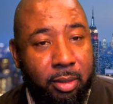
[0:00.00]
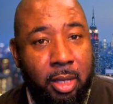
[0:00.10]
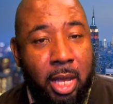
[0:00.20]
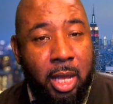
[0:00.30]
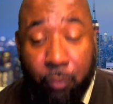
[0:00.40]

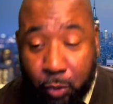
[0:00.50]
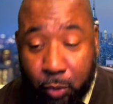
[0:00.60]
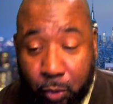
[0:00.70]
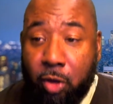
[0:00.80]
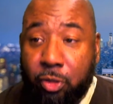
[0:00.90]
If we
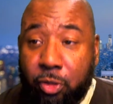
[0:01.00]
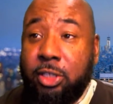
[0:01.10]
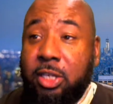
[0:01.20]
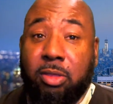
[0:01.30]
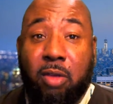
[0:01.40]
know there's
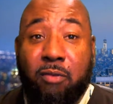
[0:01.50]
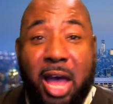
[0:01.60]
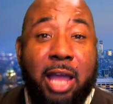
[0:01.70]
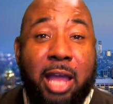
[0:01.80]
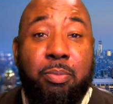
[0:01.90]
something
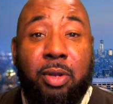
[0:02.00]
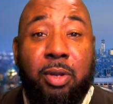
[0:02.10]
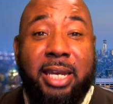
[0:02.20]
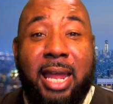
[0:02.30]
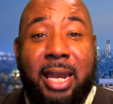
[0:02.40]
valuable
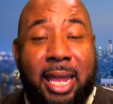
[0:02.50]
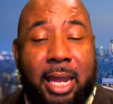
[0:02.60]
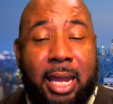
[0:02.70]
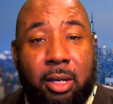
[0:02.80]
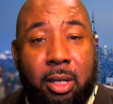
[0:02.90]
in that
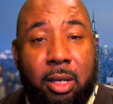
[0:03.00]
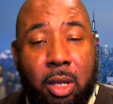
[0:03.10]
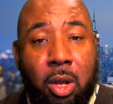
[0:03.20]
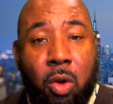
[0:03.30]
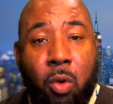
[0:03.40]
land,
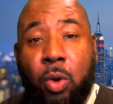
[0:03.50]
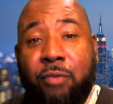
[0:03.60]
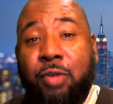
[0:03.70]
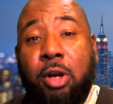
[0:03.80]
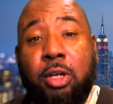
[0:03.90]
we
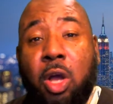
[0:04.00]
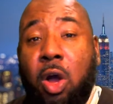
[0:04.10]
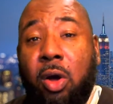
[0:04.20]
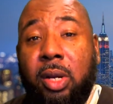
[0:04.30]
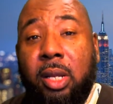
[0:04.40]
first
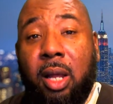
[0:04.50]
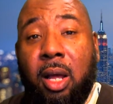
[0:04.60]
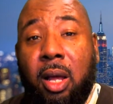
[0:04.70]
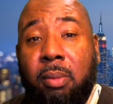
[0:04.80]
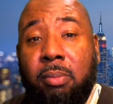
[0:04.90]
called
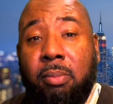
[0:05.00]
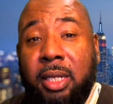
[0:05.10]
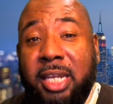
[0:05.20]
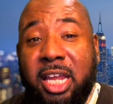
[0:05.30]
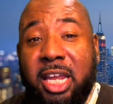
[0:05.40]
the
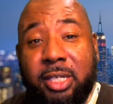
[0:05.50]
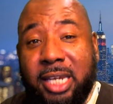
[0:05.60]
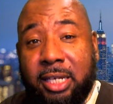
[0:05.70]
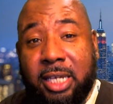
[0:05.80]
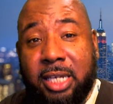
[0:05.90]
leader
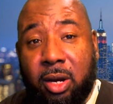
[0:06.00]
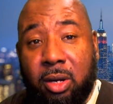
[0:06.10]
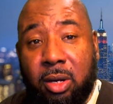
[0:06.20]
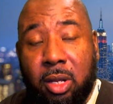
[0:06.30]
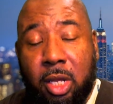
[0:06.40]

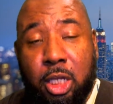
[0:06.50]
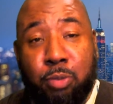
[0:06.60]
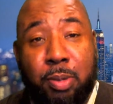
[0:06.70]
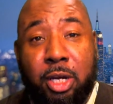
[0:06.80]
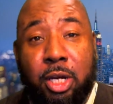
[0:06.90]
dictator. He's
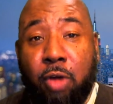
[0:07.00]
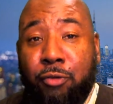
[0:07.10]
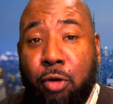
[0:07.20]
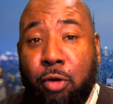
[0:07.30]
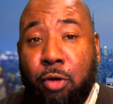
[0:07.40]
been in there
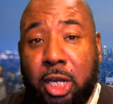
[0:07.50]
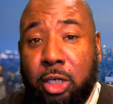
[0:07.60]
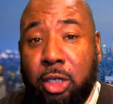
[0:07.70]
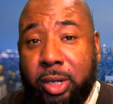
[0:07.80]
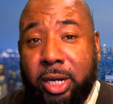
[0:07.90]
for over 10,
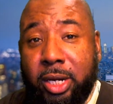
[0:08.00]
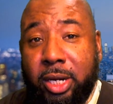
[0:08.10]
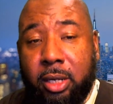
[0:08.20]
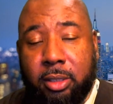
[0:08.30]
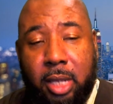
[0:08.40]
20 years.